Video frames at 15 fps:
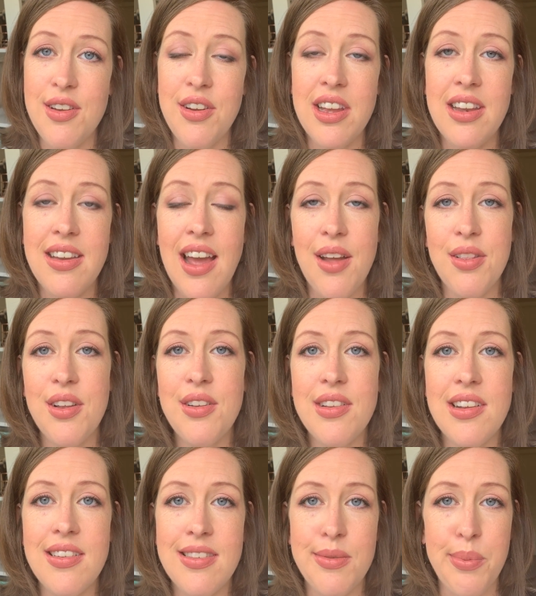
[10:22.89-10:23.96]
You can download
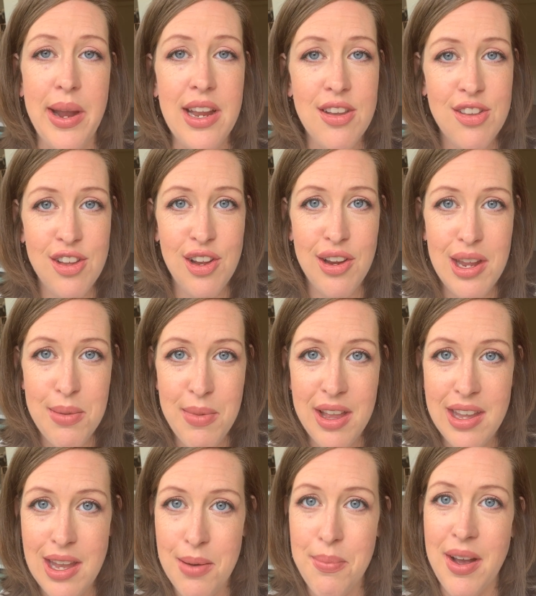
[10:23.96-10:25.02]
this right to your email
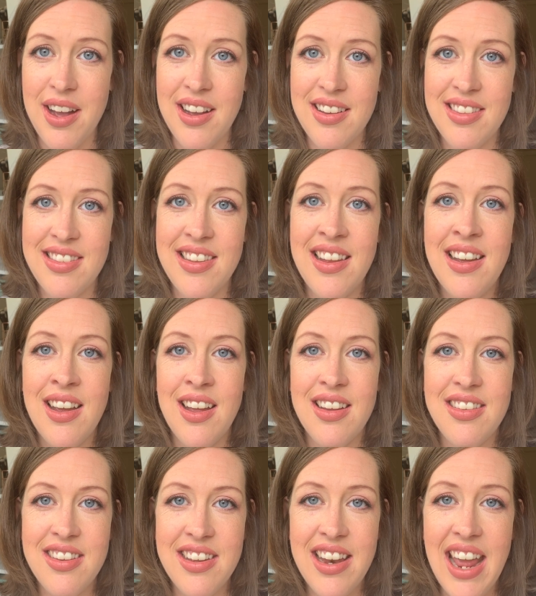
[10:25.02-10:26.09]
inbox
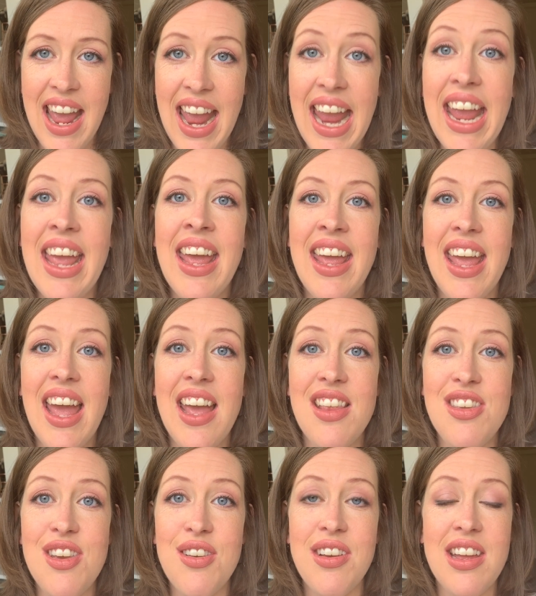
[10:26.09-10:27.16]
today,
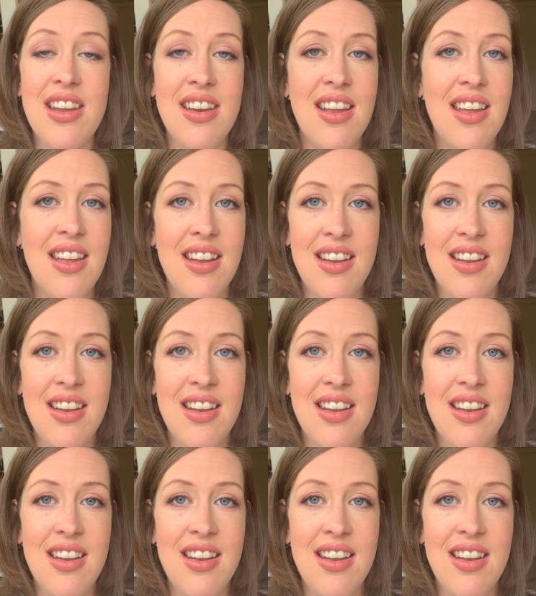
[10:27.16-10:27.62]
and you can